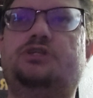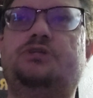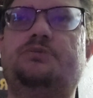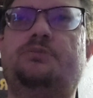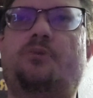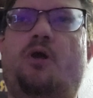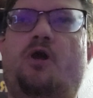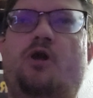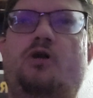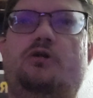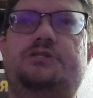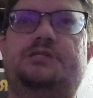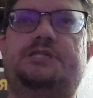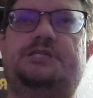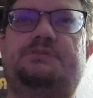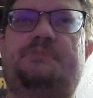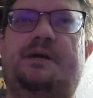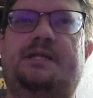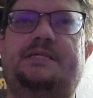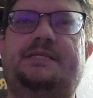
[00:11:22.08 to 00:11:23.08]
tomorrow
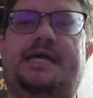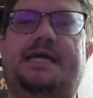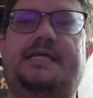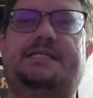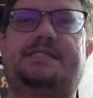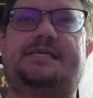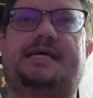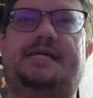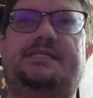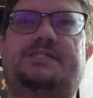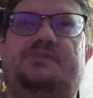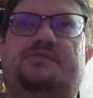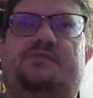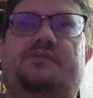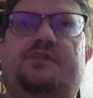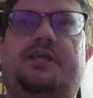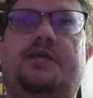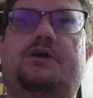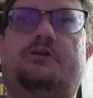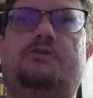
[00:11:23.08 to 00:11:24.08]
since my taste test
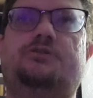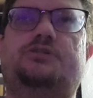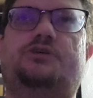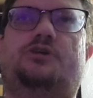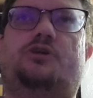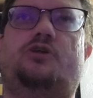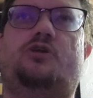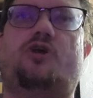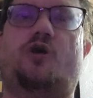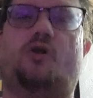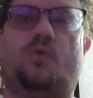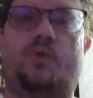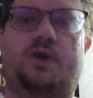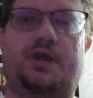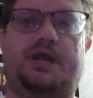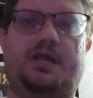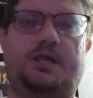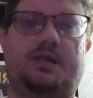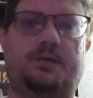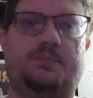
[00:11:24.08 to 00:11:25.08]
videos are
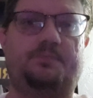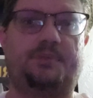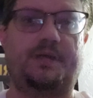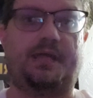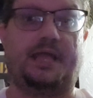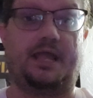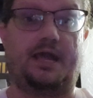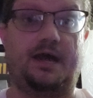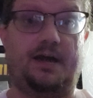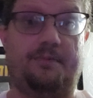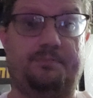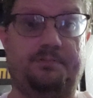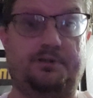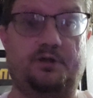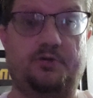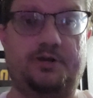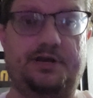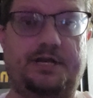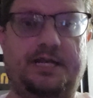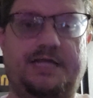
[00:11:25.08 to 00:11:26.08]
already being
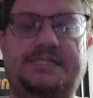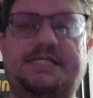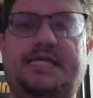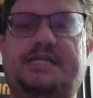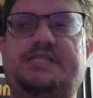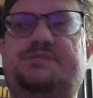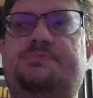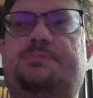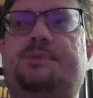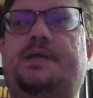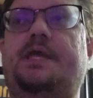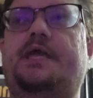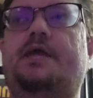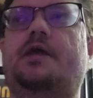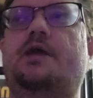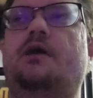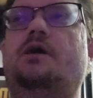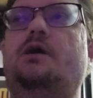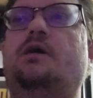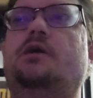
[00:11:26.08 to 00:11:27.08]
uploaded as I
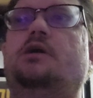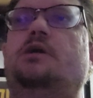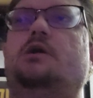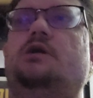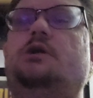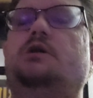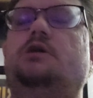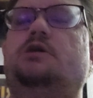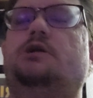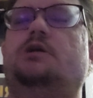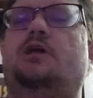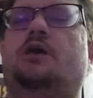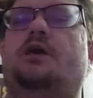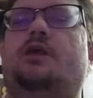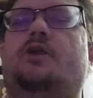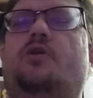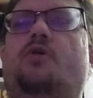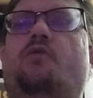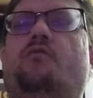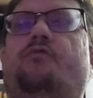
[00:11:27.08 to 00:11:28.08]
speak.
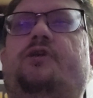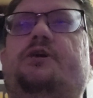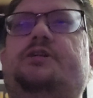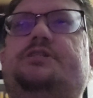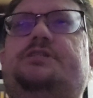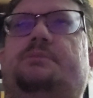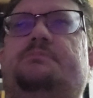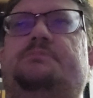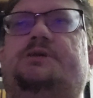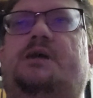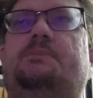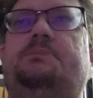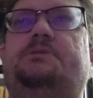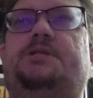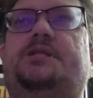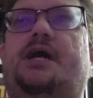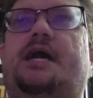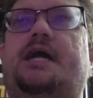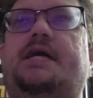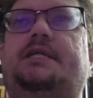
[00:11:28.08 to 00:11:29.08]
And hopefully sometime
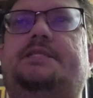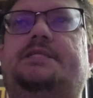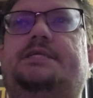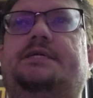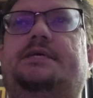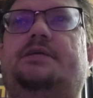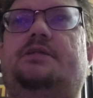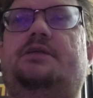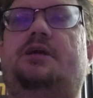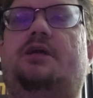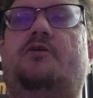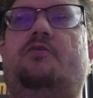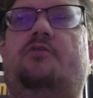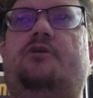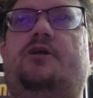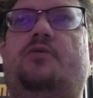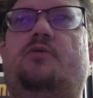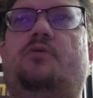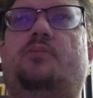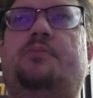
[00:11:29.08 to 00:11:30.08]
tonight
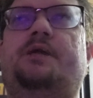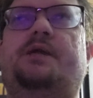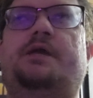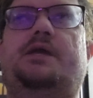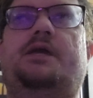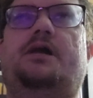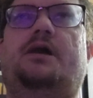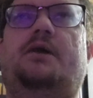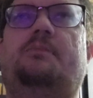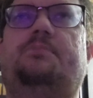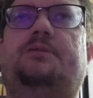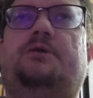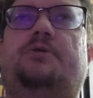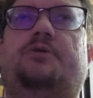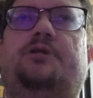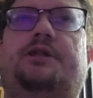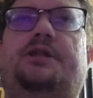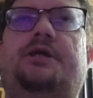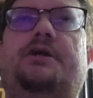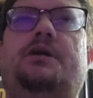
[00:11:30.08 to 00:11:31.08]
everything will be
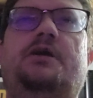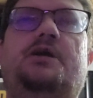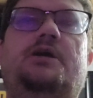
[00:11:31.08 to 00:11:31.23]
uploaded.